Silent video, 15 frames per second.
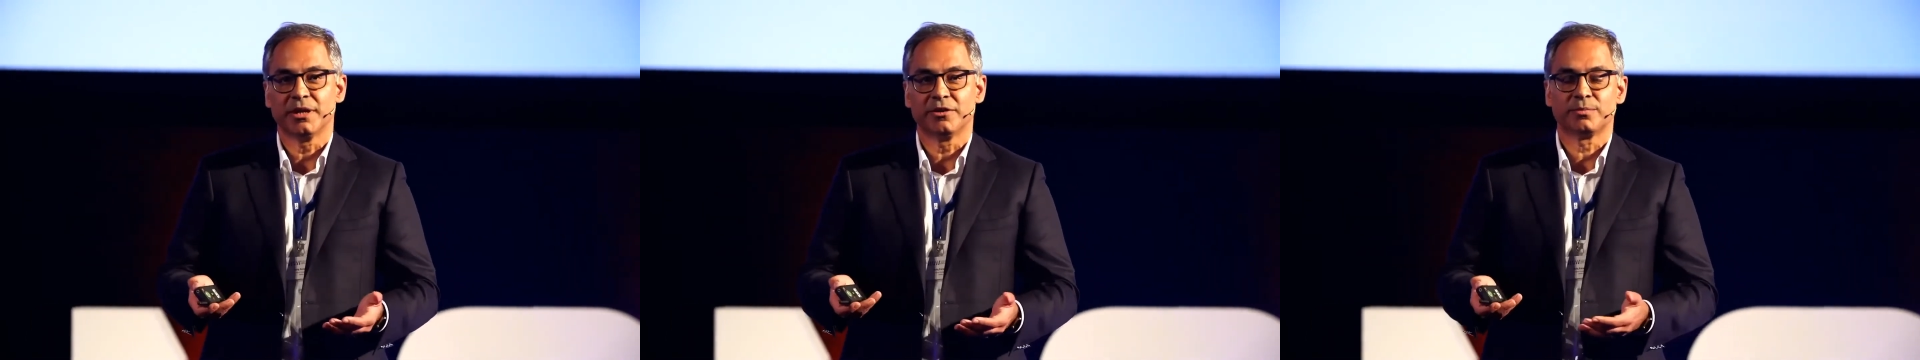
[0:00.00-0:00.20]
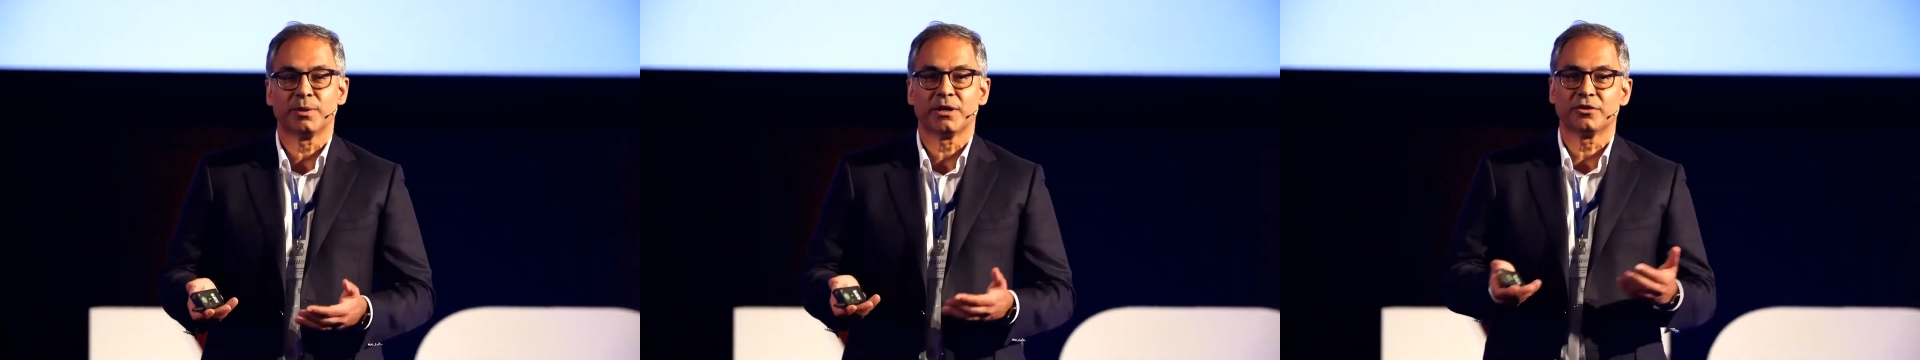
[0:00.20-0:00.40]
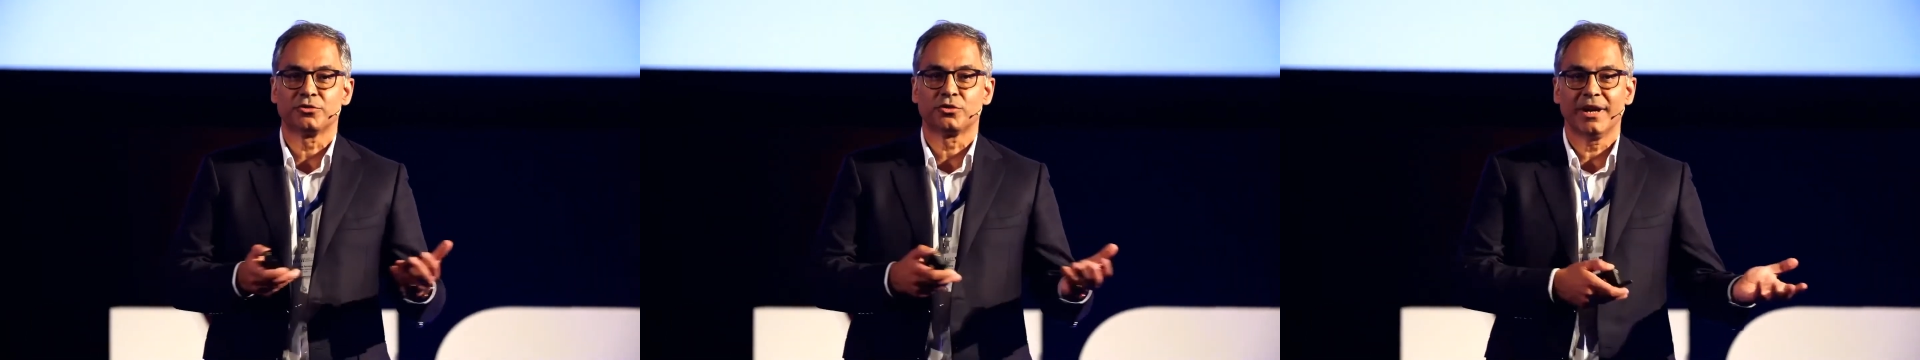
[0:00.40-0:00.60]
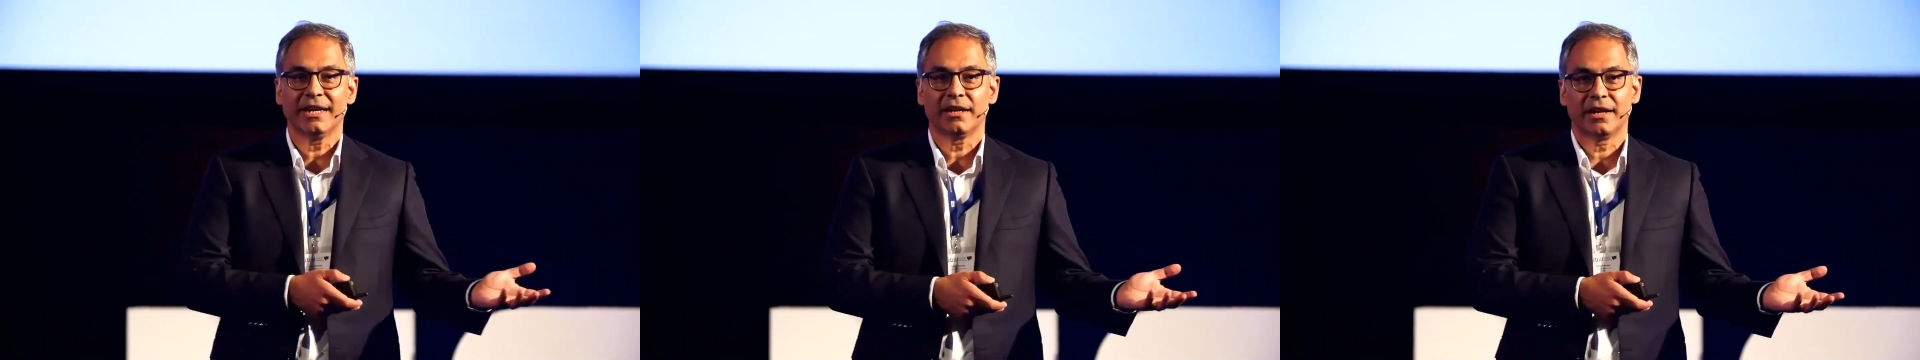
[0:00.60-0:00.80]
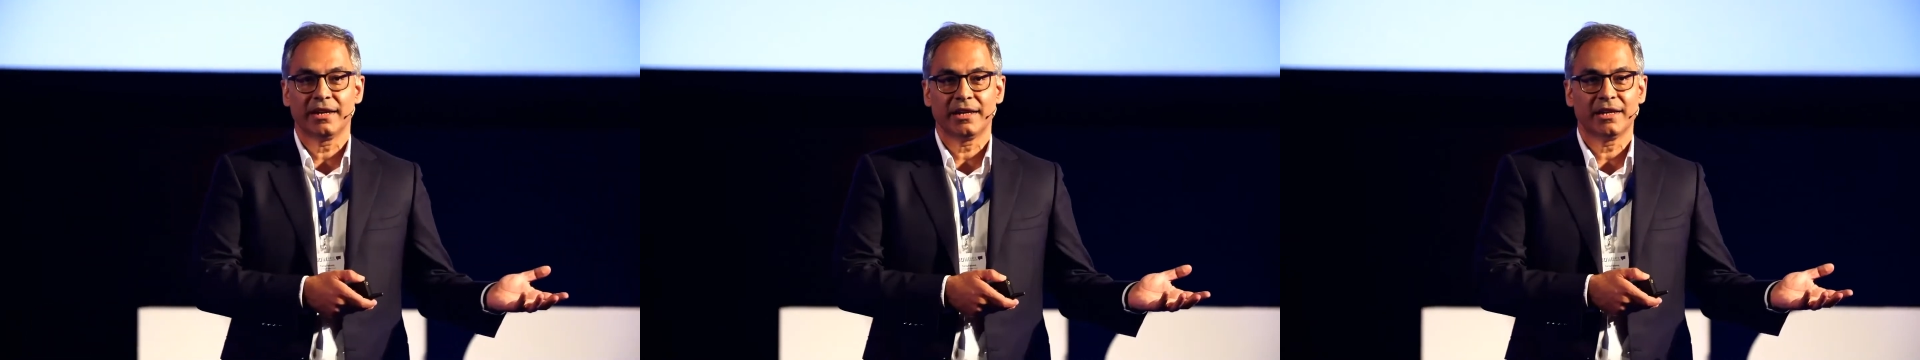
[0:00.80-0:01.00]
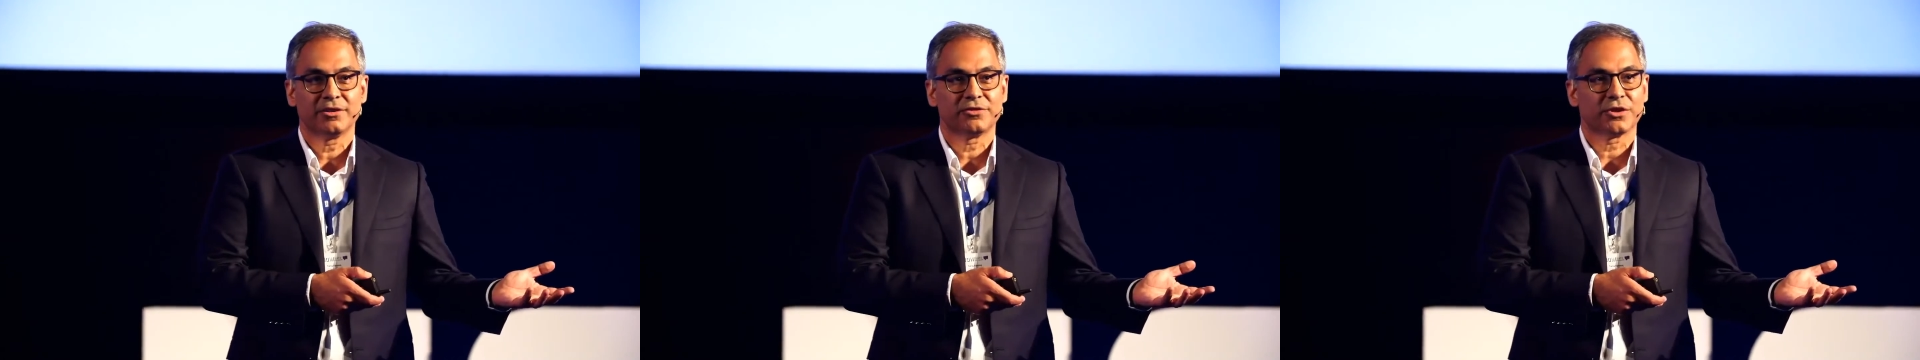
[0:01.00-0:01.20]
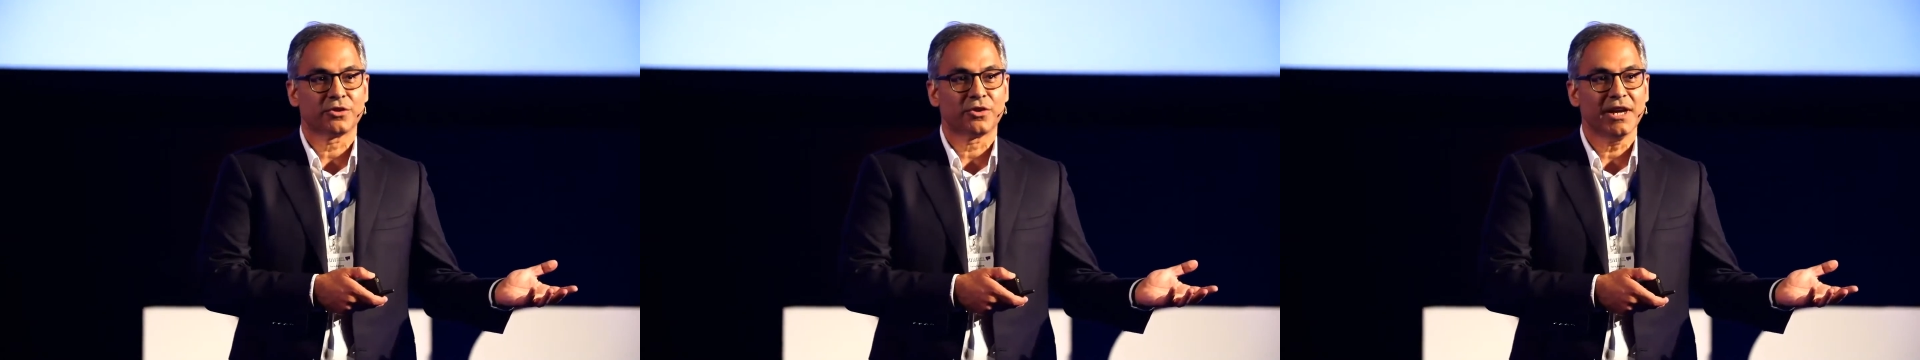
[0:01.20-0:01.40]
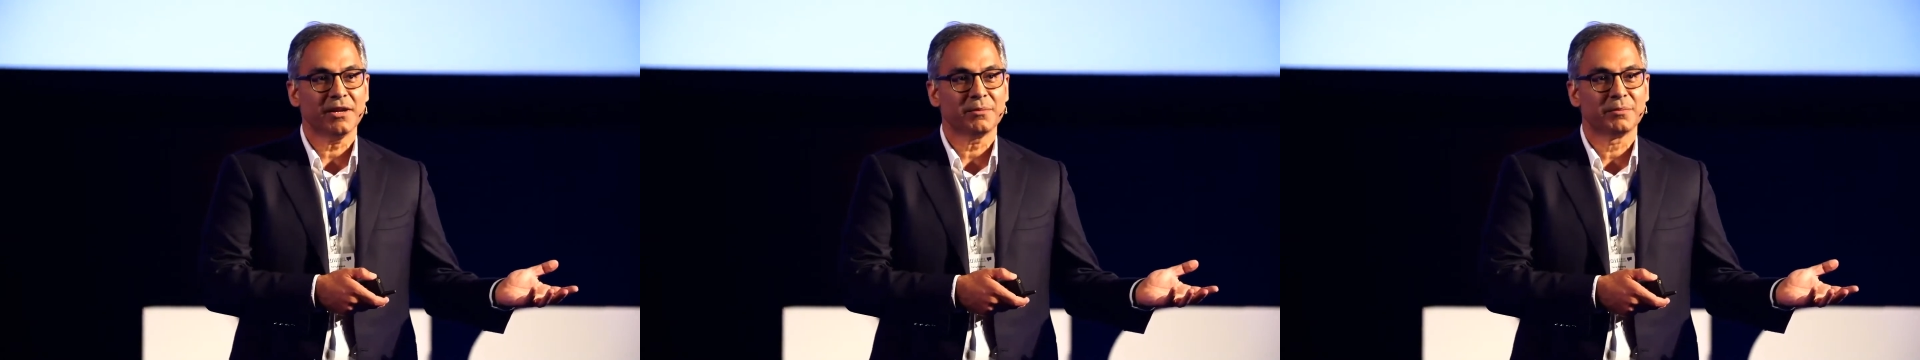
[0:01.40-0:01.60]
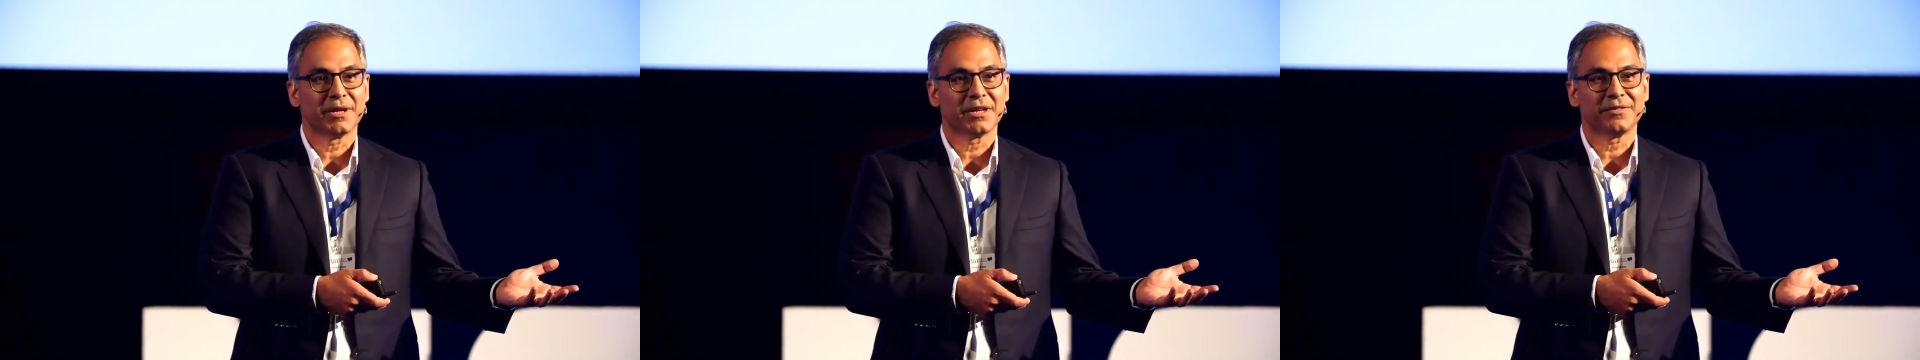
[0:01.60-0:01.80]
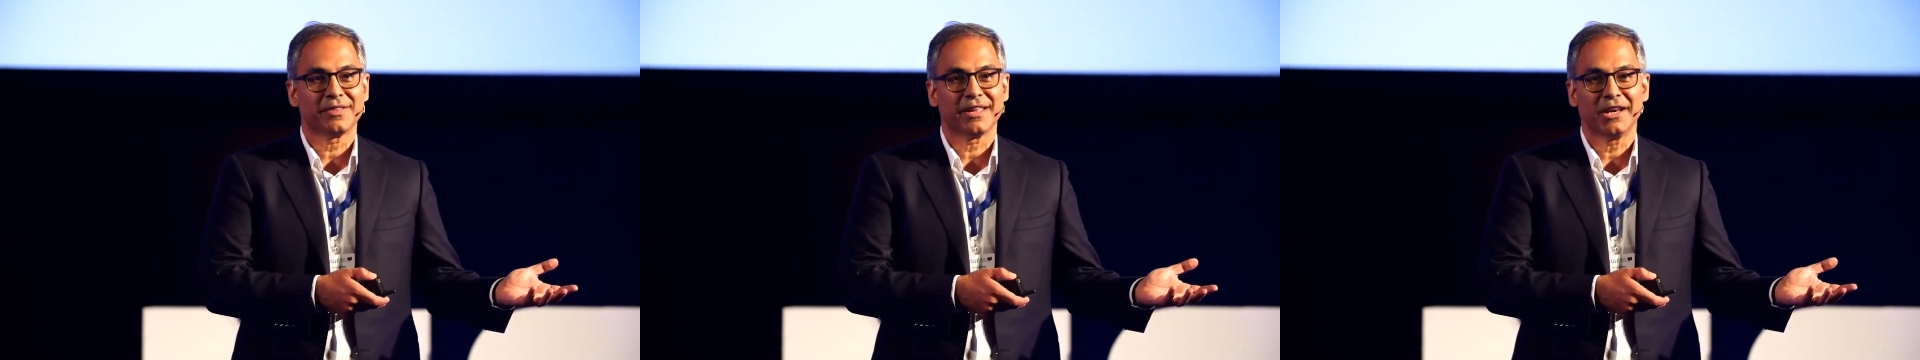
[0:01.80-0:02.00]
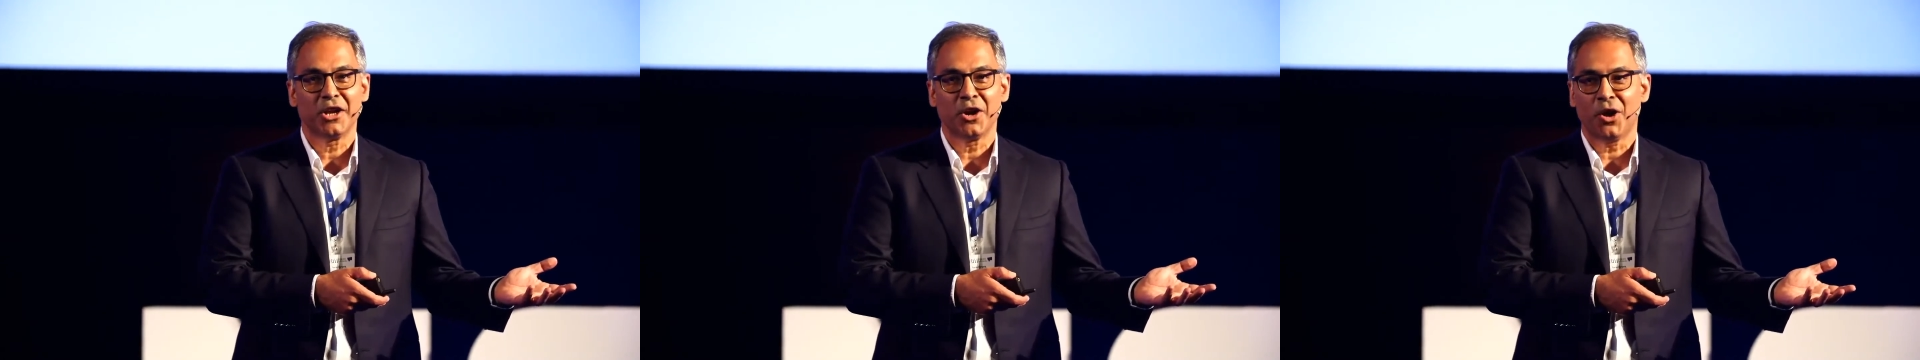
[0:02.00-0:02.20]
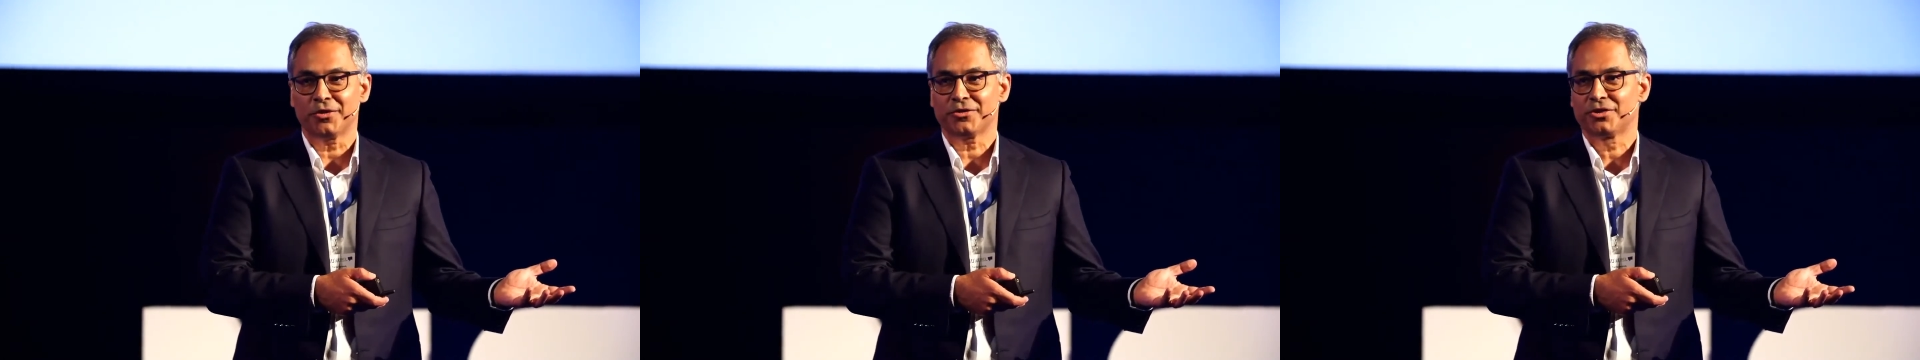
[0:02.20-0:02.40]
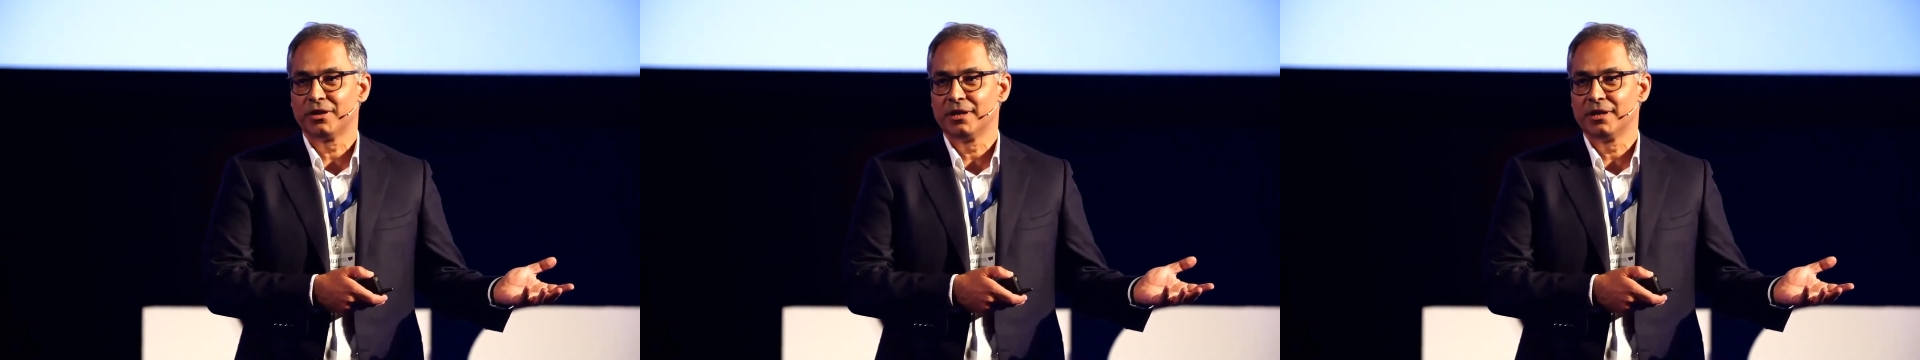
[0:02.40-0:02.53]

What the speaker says: because great ideas are great, but if they're not